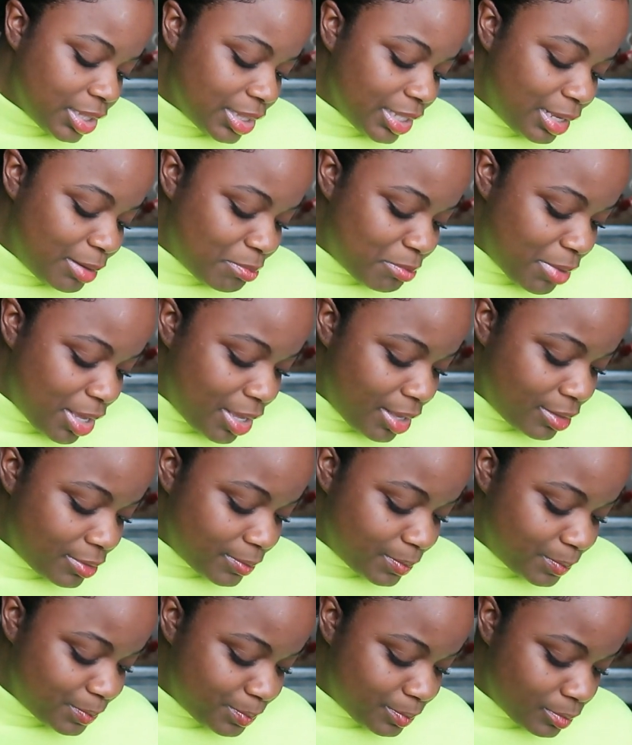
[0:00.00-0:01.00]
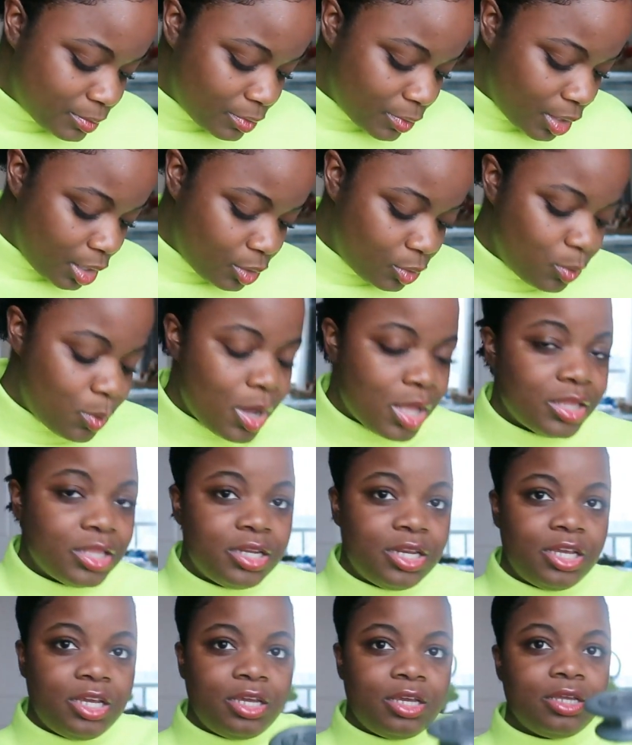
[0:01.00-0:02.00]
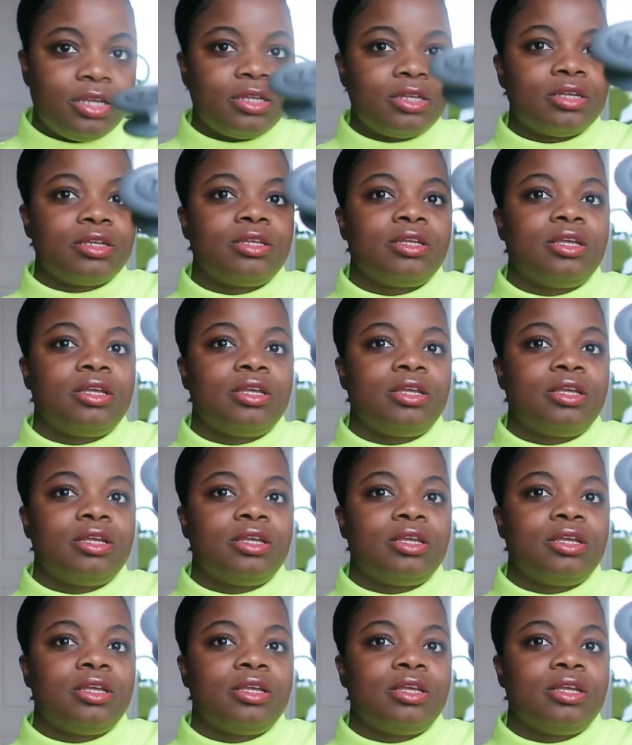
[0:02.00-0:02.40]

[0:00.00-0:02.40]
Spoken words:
Littman quality